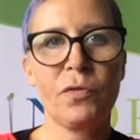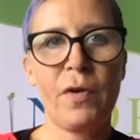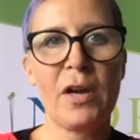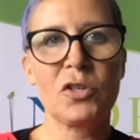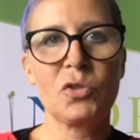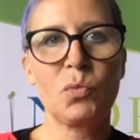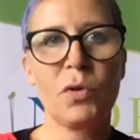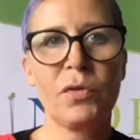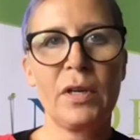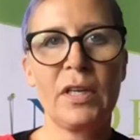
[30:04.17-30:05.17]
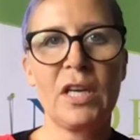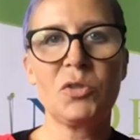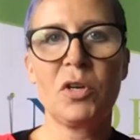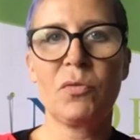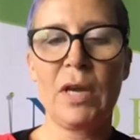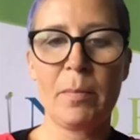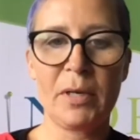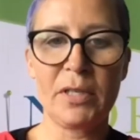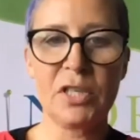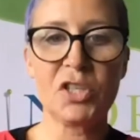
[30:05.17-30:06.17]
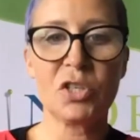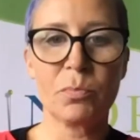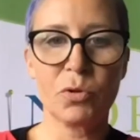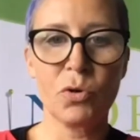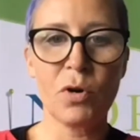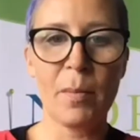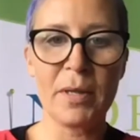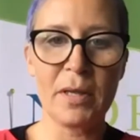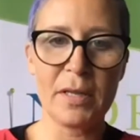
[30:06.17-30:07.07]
factors with engagement and rehabilitation and programming.